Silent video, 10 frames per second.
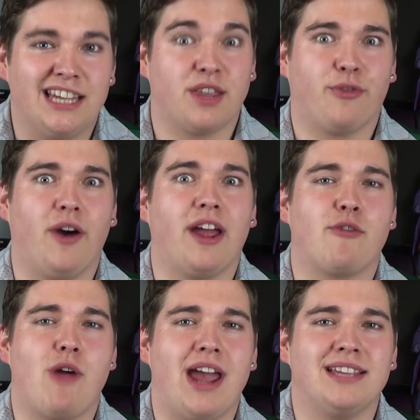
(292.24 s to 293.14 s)
As the
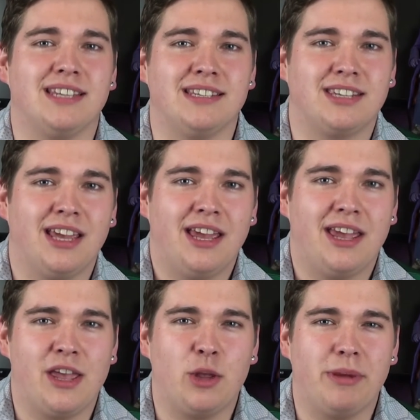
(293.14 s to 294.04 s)
fire rises,
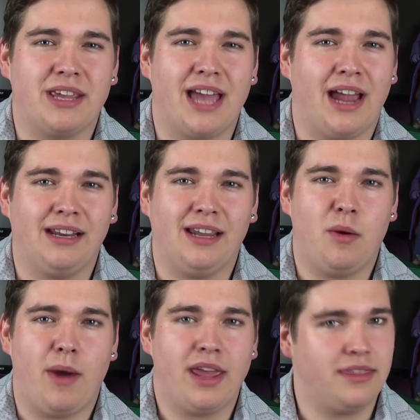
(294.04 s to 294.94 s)
he'll be cackling
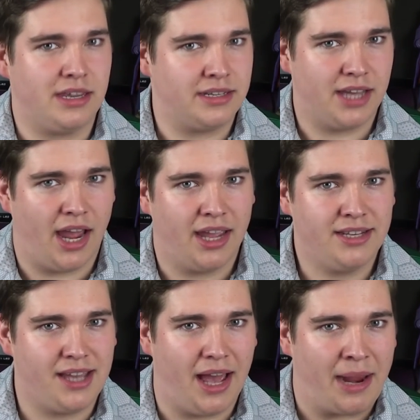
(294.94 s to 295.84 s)
away the entire
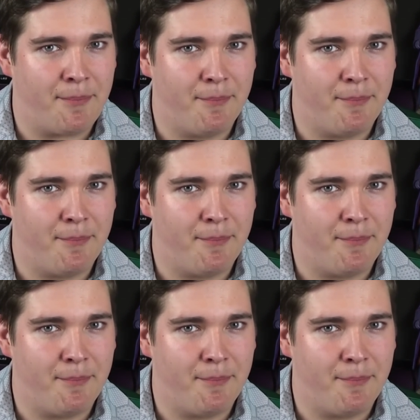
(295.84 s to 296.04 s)
time.